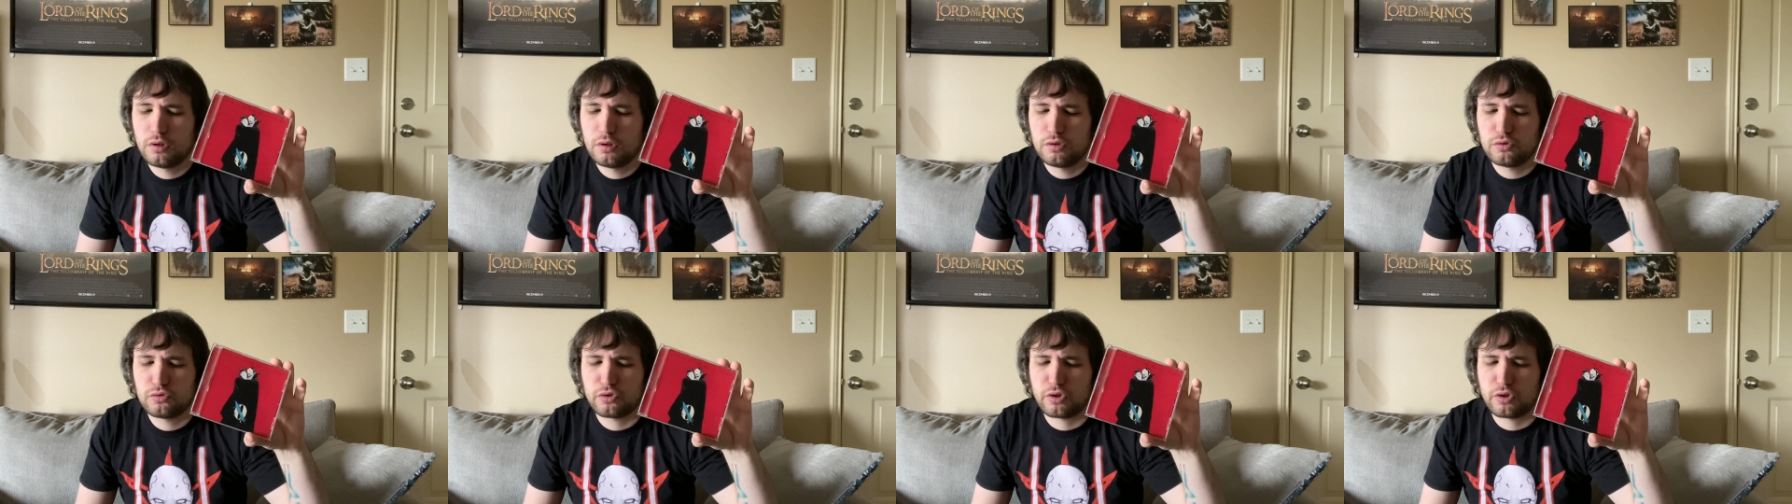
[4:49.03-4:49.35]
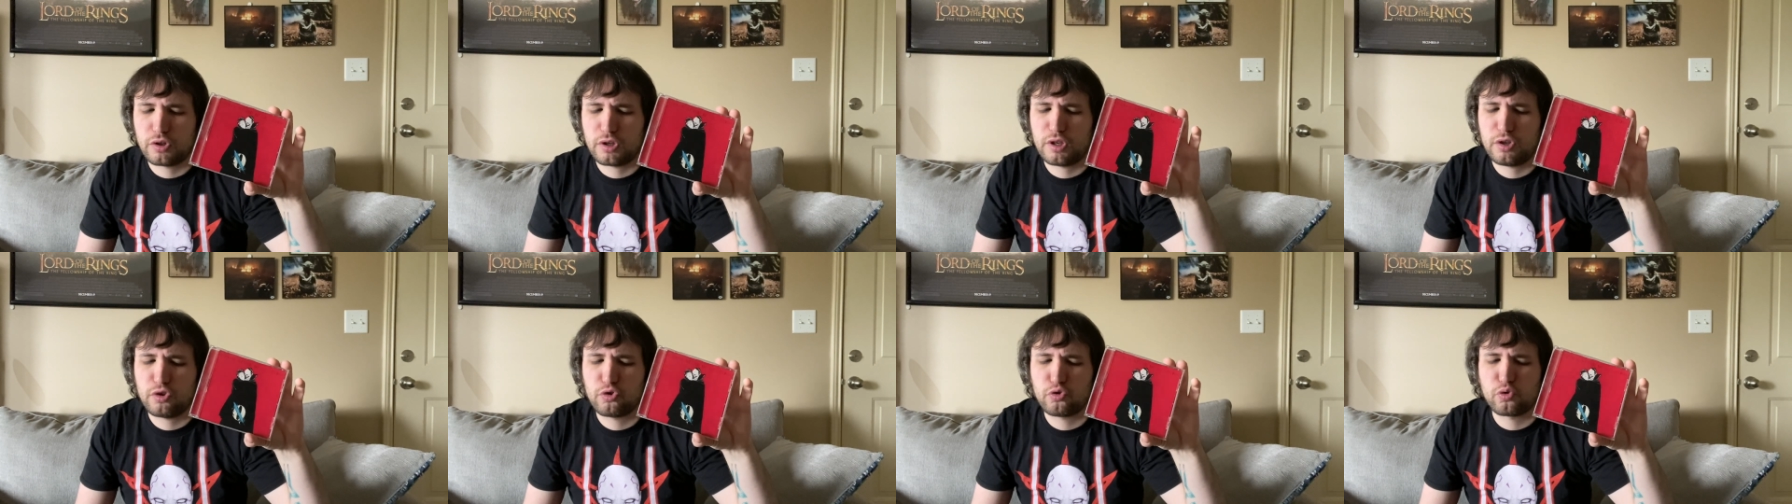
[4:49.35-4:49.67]
It's
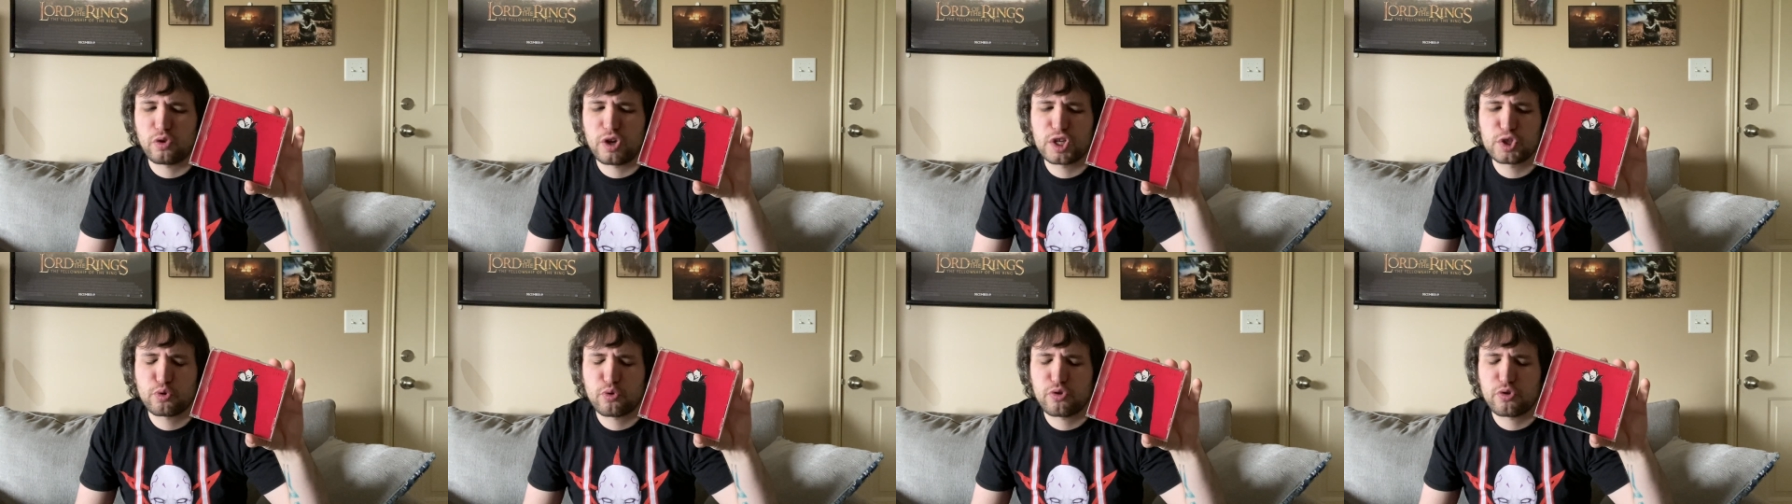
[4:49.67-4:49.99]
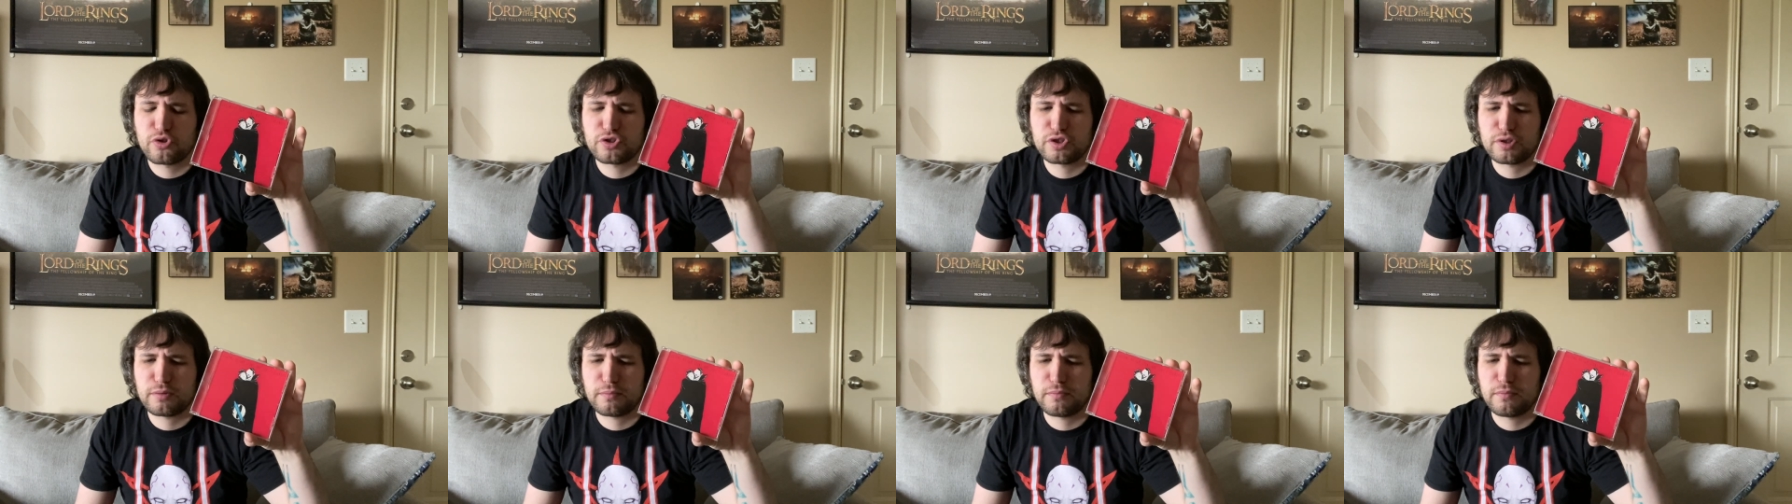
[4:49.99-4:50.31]
like interlaced with
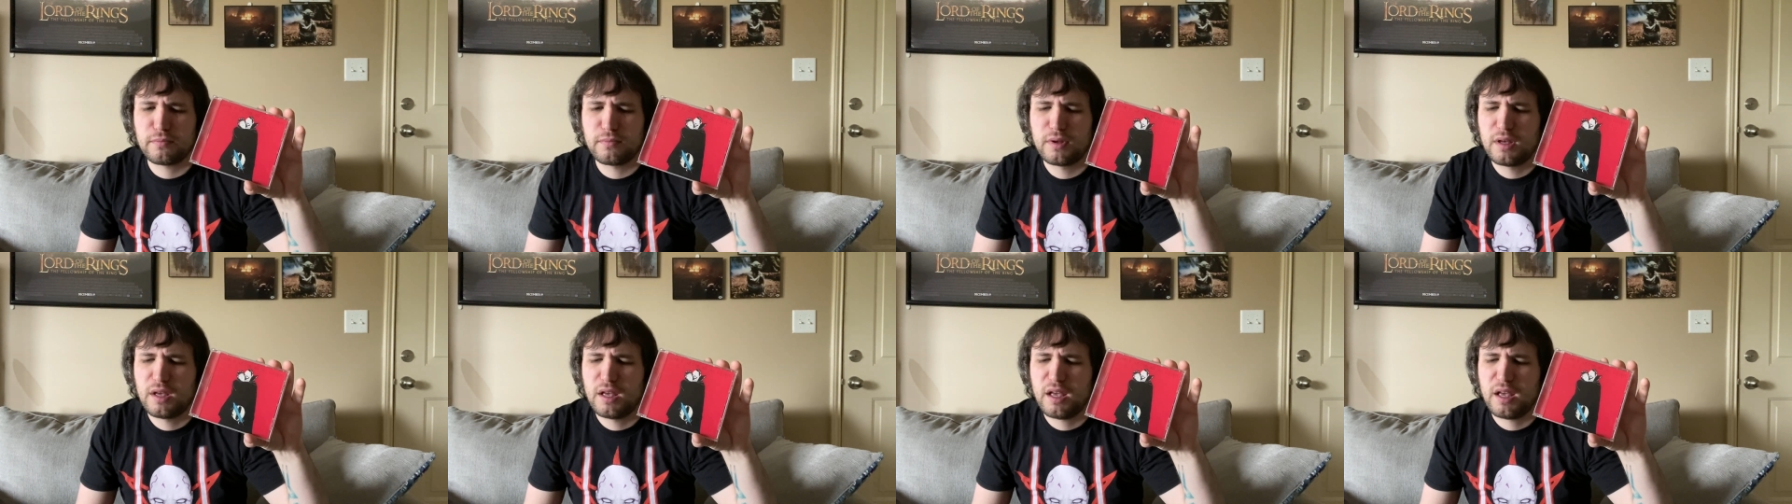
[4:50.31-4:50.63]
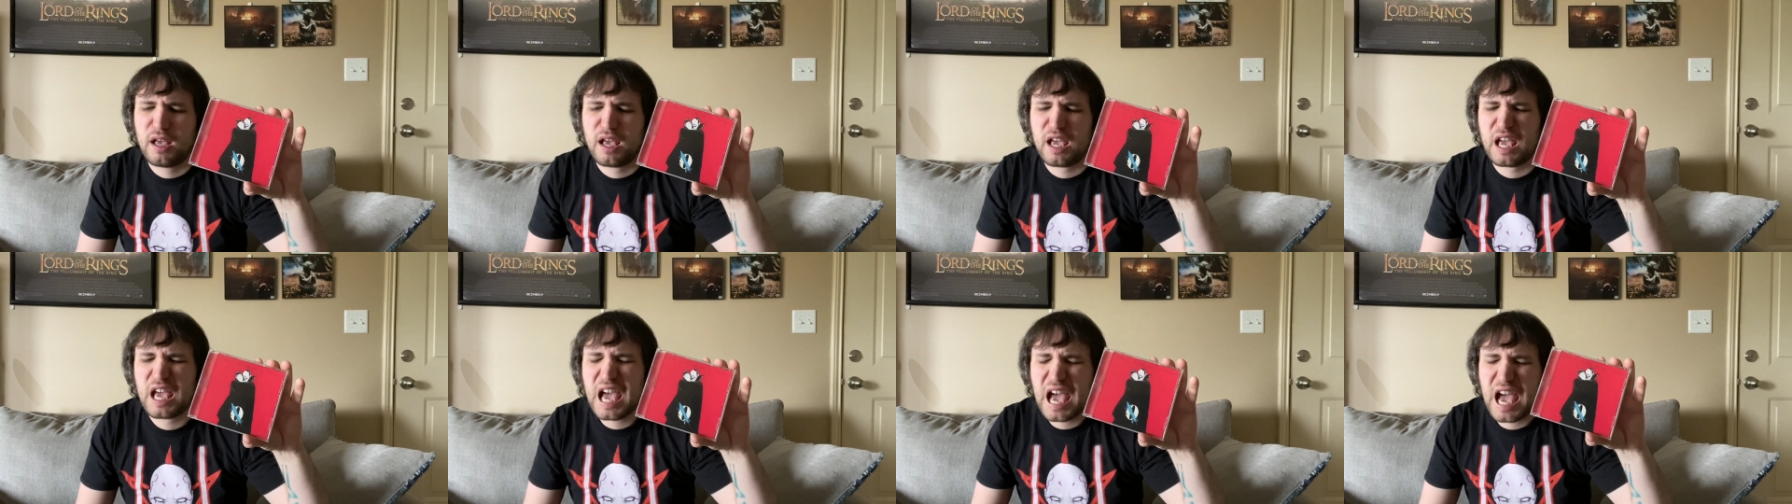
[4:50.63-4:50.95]
some
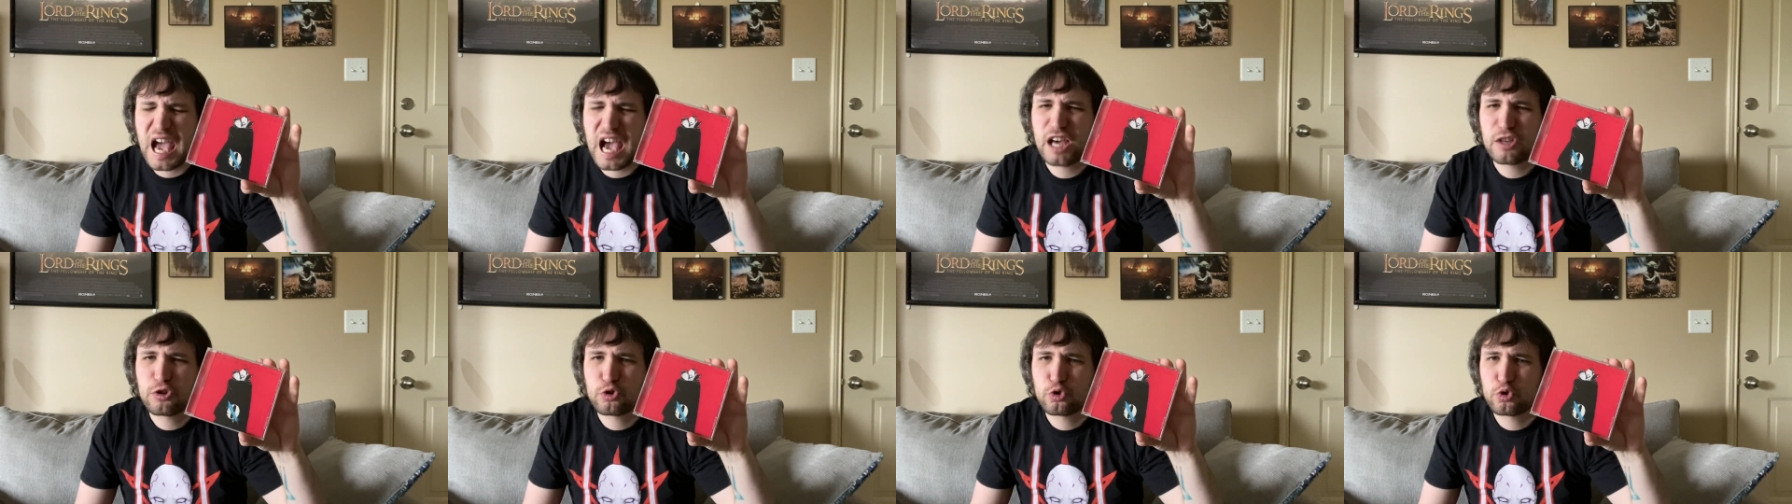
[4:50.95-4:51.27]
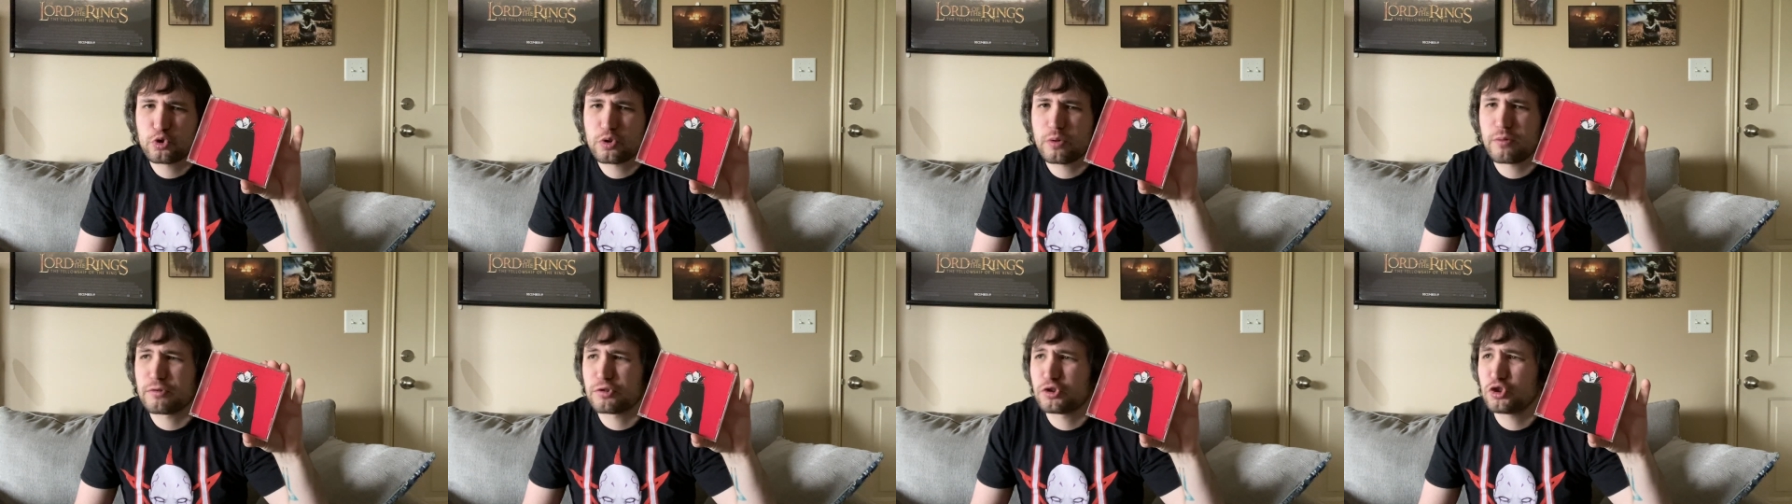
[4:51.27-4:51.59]
ads or
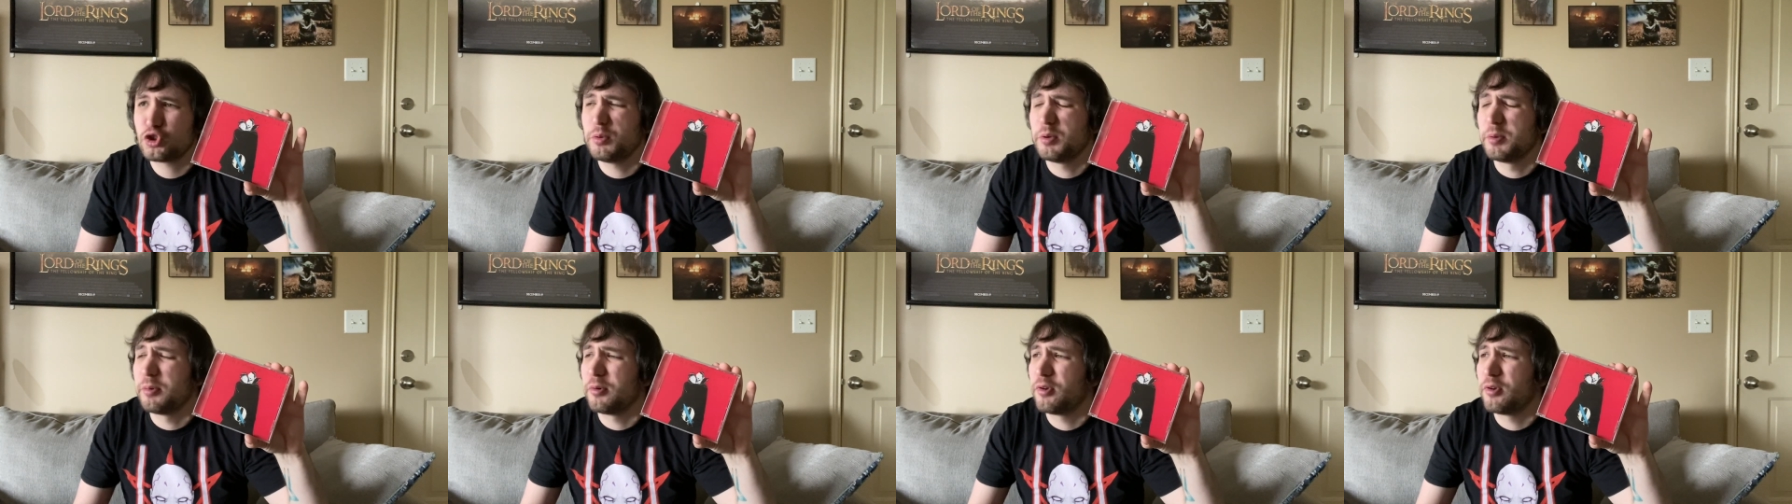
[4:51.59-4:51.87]
something stupid,